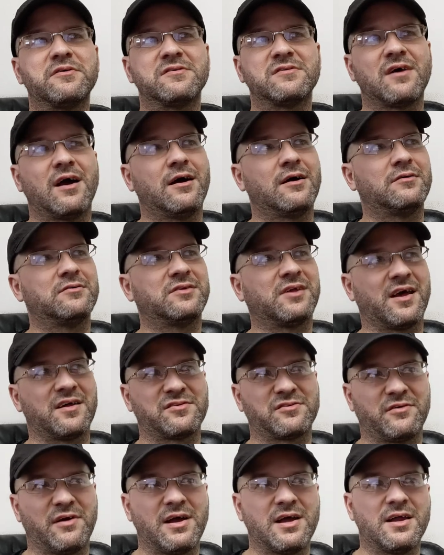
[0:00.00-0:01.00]
was how
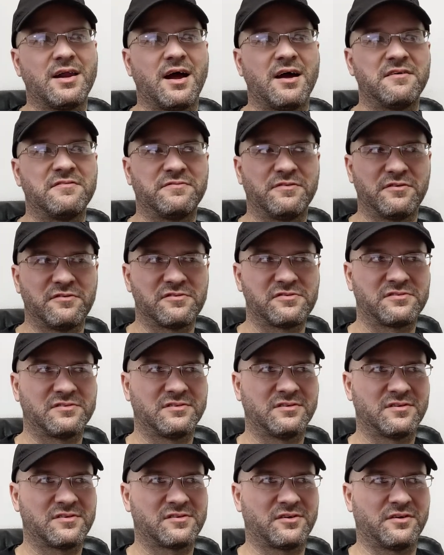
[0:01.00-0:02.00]
Desiree and I first
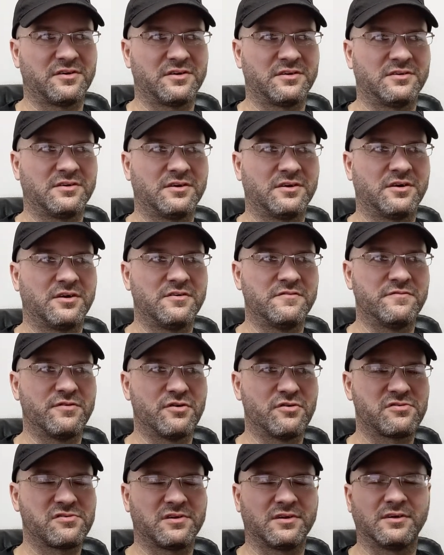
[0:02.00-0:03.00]
started
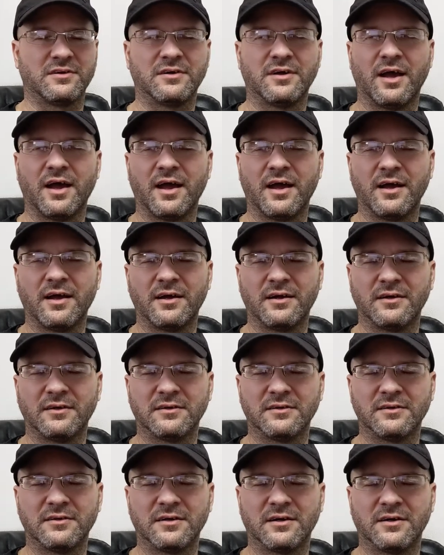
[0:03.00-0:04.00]
conversing,
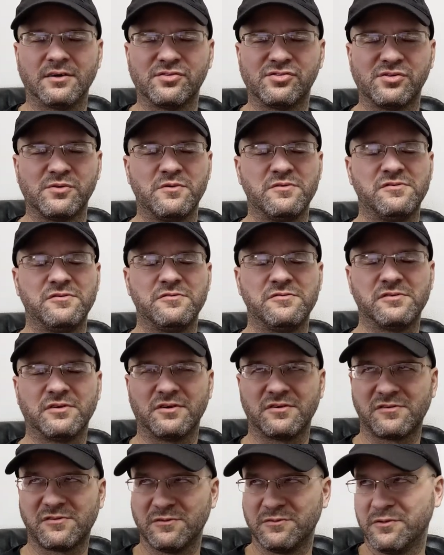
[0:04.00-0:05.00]
and uh, she was
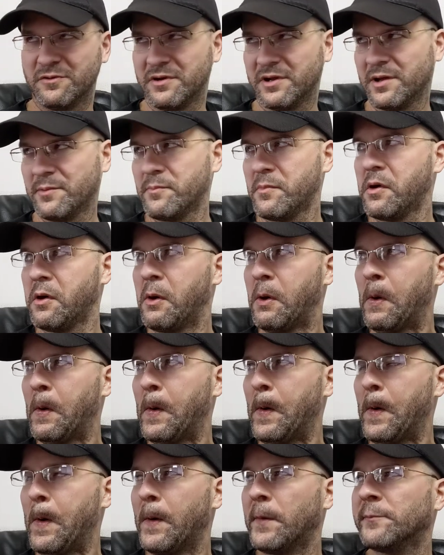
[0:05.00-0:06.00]
using a pseudonym.
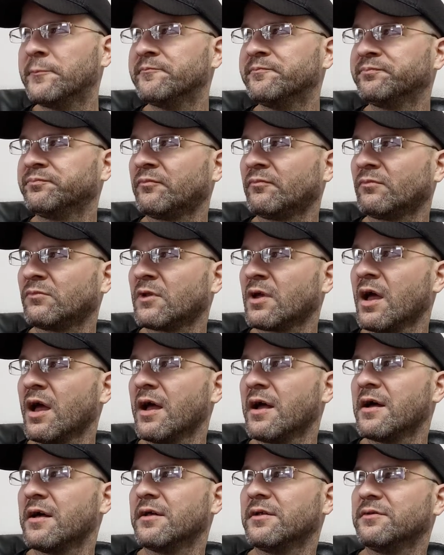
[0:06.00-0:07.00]

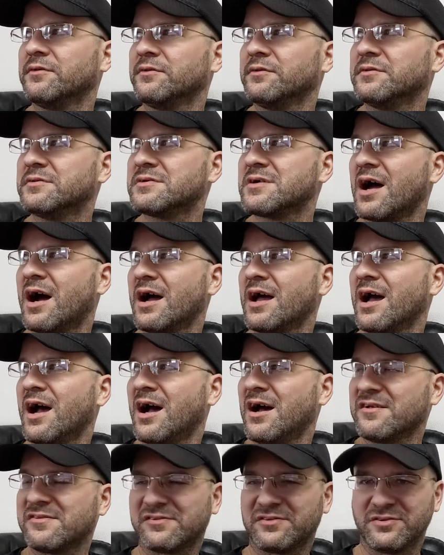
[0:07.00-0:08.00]
And I
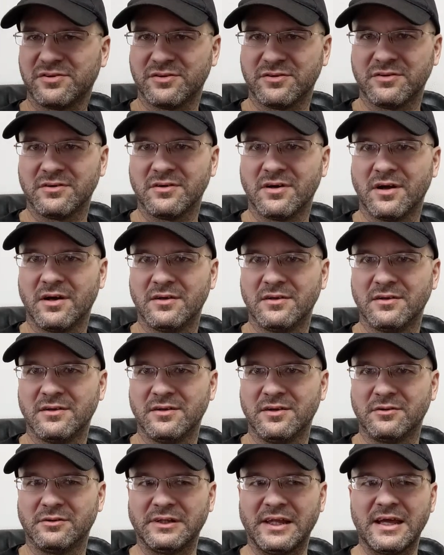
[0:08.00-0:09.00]
asked her,
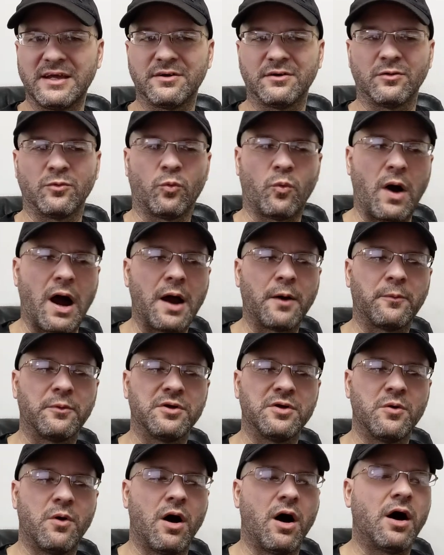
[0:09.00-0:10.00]
you know, later, why were
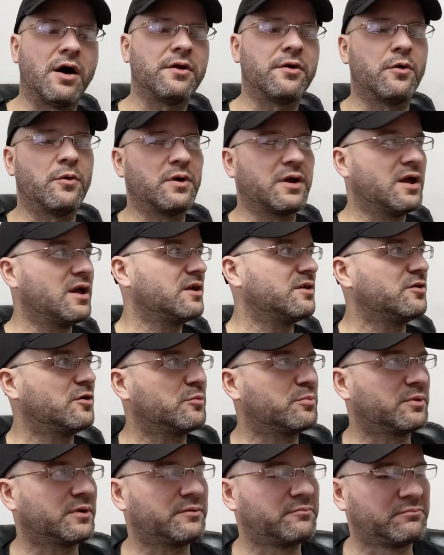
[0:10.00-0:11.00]
you on
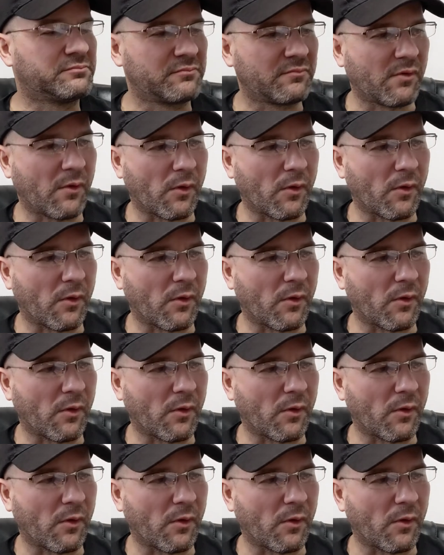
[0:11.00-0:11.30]
OKCupid?